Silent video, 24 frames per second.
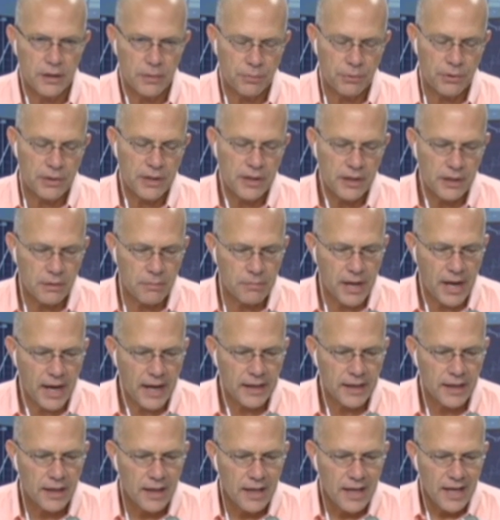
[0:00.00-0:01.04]
you put it in the
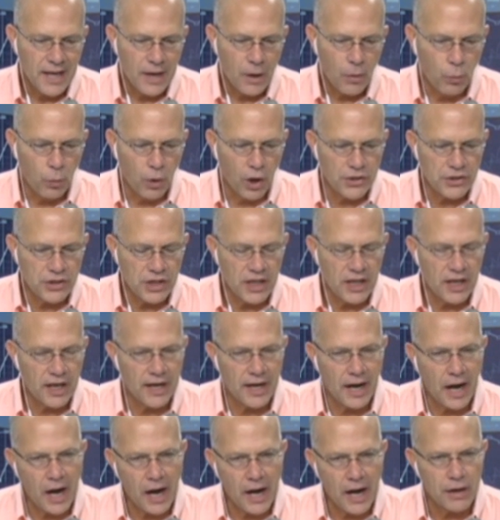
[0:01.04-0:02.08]
bank. Was it
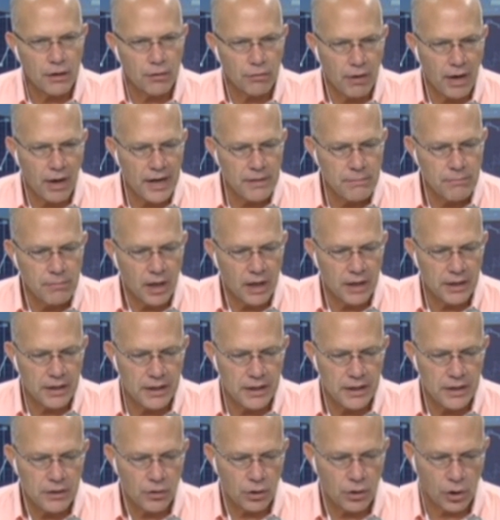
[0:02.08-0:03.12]
an IRA
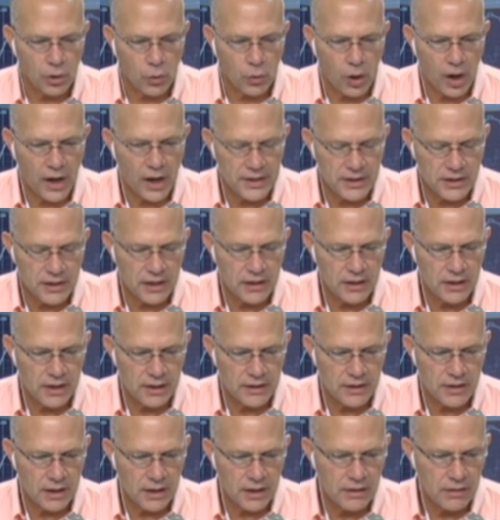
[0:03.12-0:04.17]
money or is it
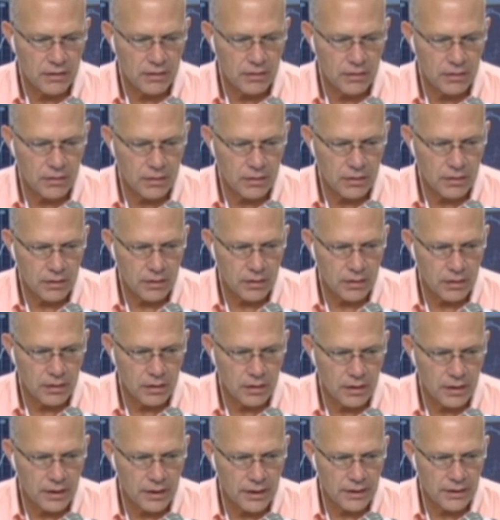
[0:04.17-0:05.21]
is it? SEP.
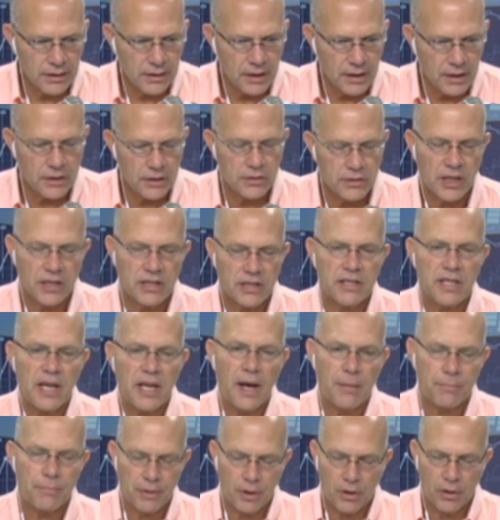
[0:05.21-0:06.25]
It's, a, it's SEP. a
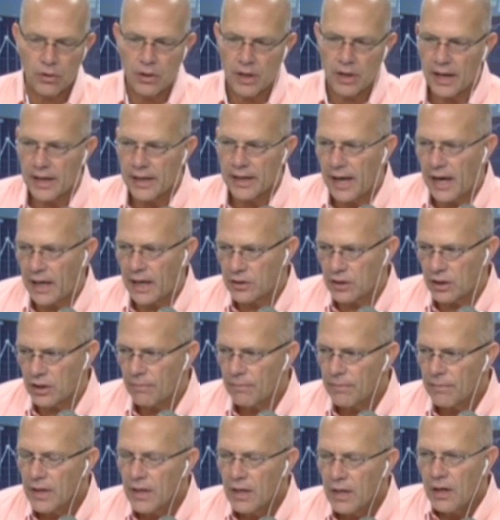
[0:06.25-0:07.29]
SEP. Okay, gotcha.
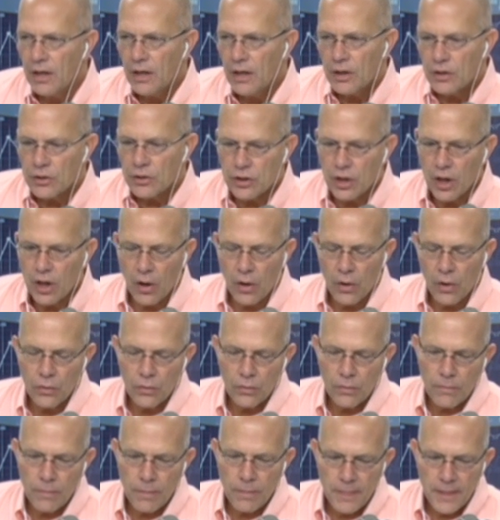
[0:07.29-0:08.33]

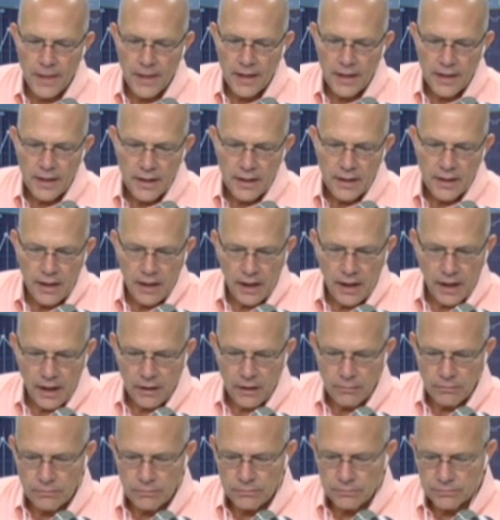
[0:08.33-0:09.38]
So
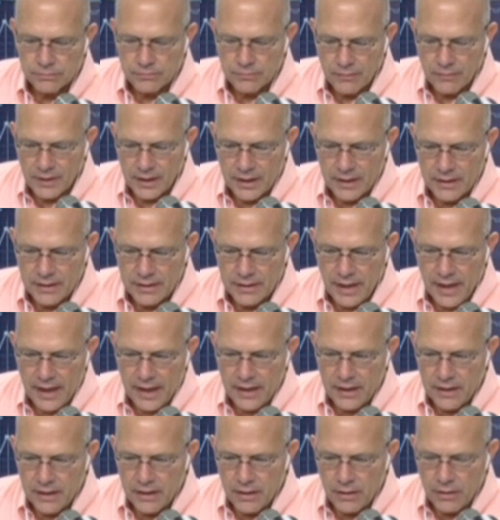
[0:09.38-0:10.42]
um,
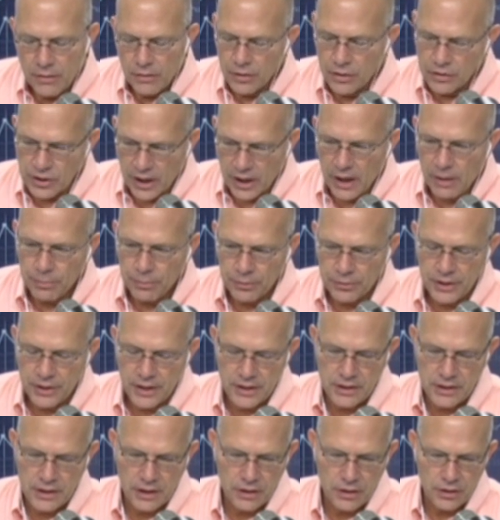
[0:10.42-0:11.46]
that uh, there's a couple
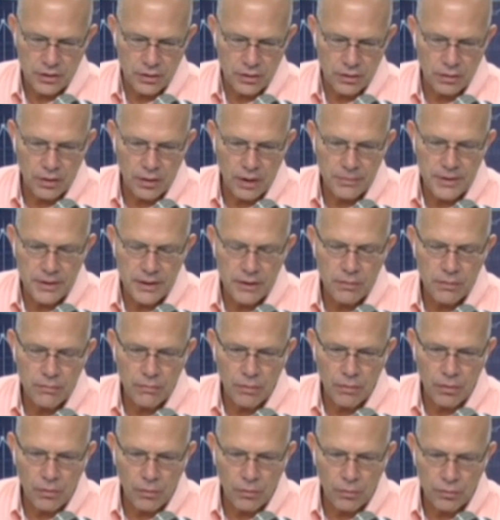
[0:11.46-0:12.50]
things you can do. I mean,
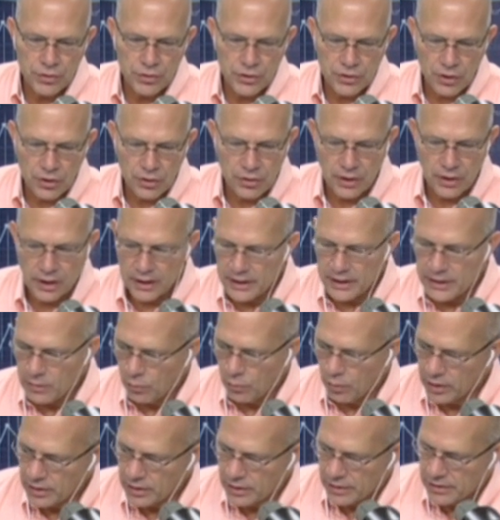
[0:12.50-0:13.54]
certainly
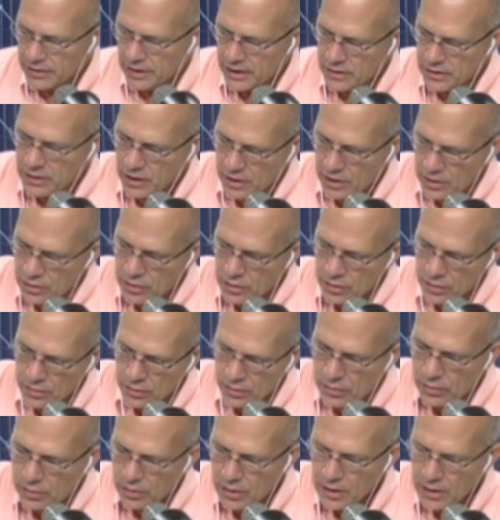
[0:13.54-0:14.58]
one of the things you can
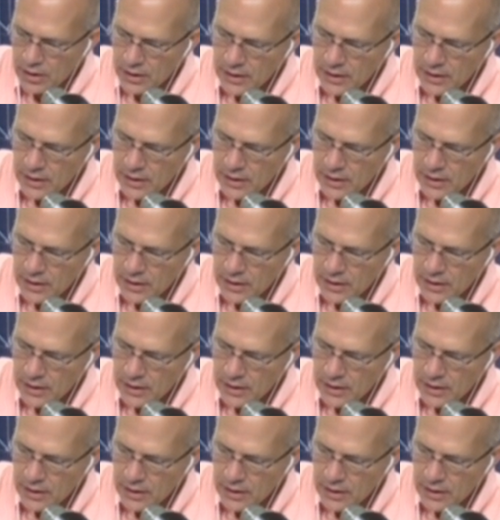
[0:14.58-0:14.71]
do